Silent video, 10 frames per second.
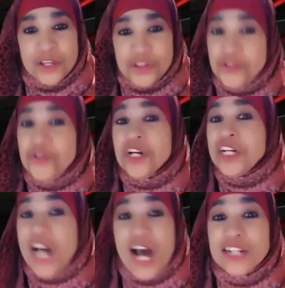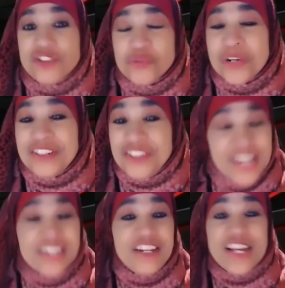You're
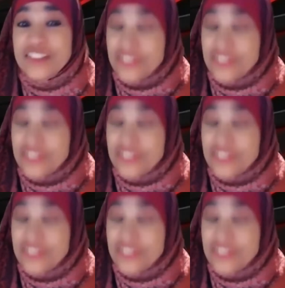contradicting